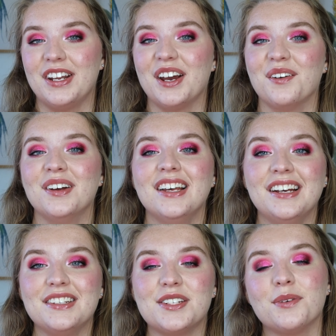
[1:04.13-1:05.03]
video.
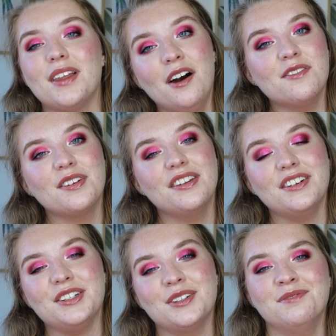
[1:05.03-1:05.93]
So without further
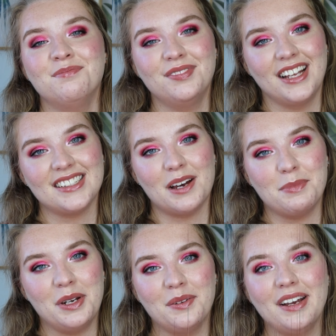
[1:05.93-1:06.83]
ado, let's
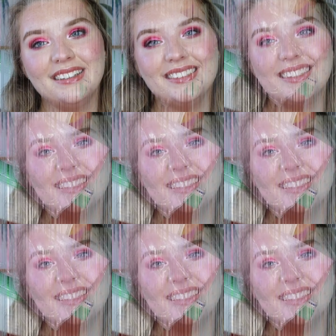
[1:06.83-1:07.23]
hop into it.